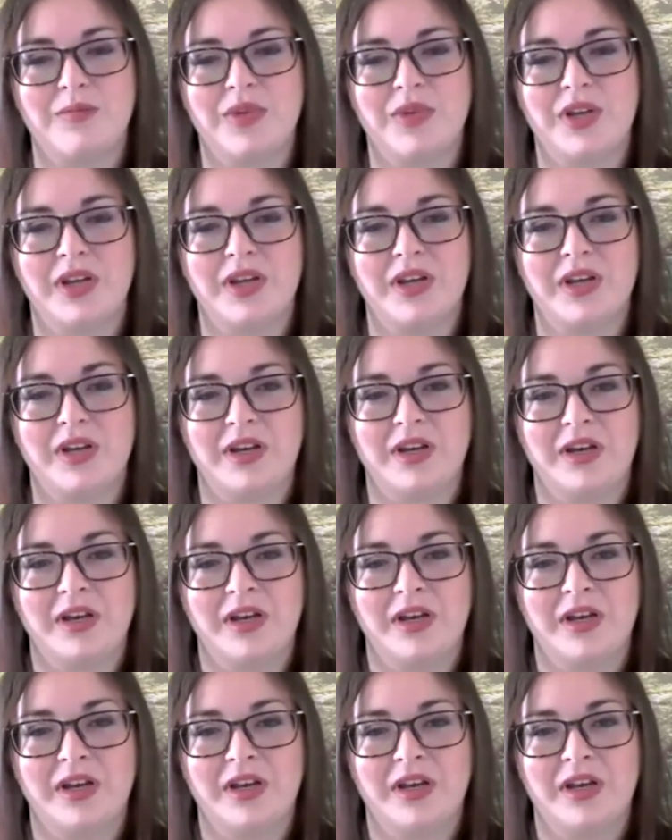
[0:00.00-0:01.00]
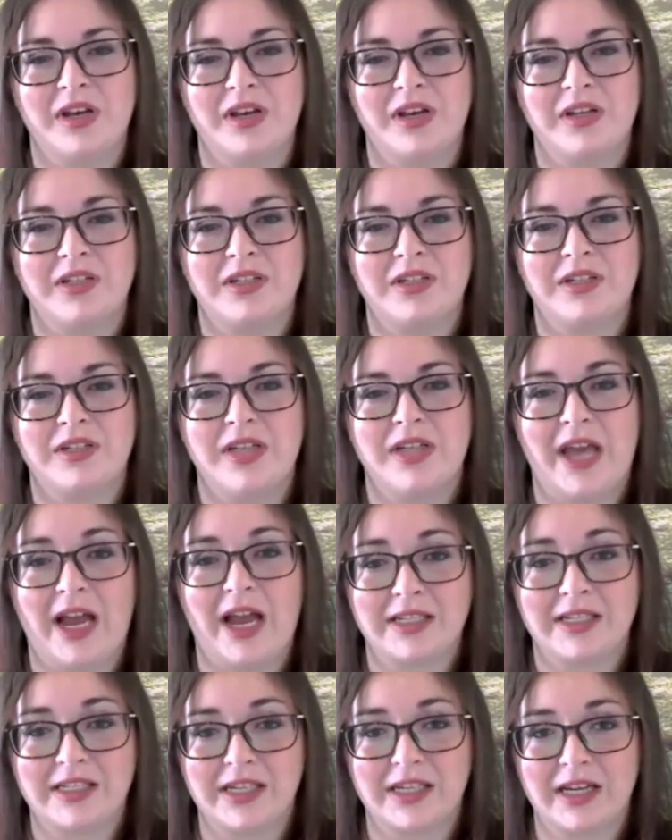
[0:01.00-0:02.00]
be
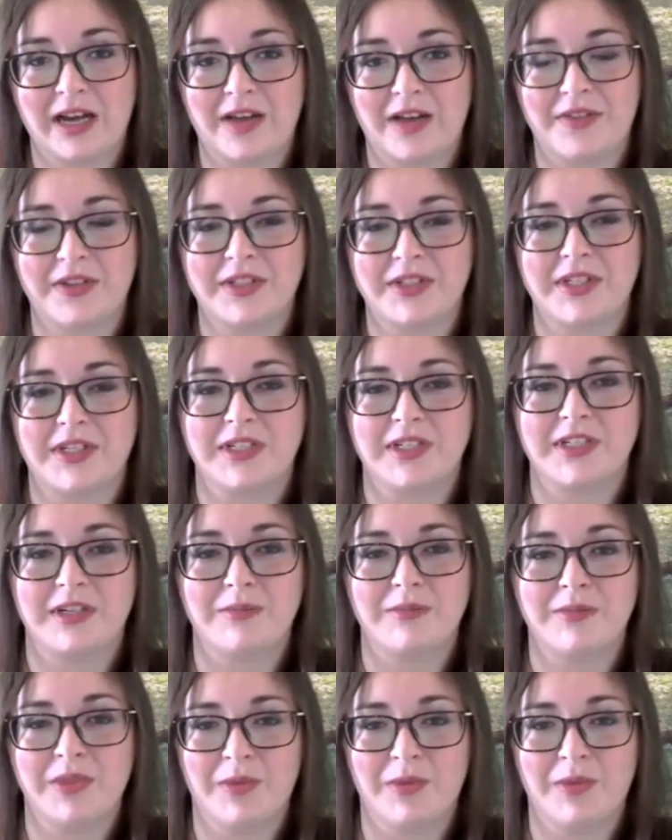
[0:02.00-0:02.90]
taxing on the system.